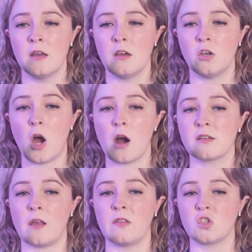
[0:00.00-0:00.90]
Knocks
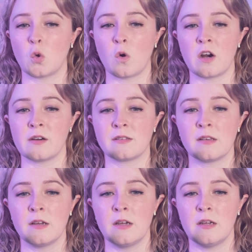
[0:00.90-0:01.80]
on the doors,
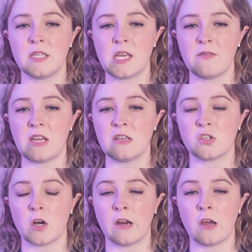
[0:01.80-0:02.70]
TVs
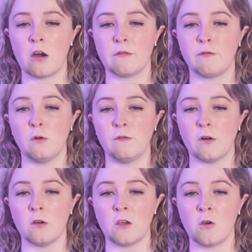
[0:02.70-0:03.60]
turning on full
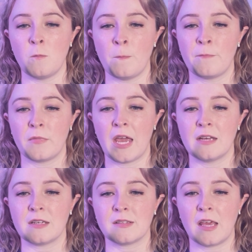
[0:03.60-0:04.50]
volume,
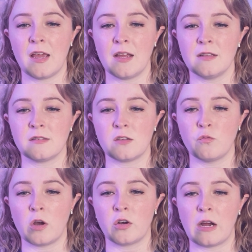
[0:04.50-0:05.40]
and as kids, you
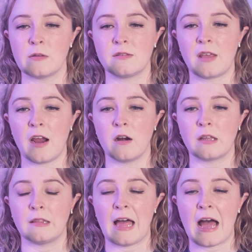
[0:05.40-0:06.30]
run around scared
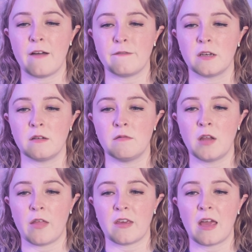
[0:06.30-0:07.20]
and laugh and
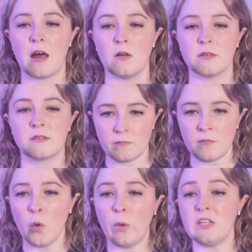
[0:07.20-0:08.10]
nothing else.
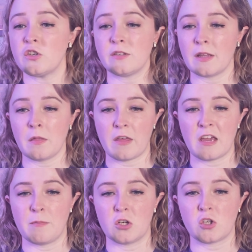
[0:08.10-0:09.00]
We just didn't
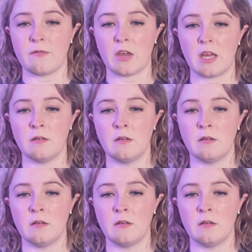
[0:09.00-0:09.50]
think much of it.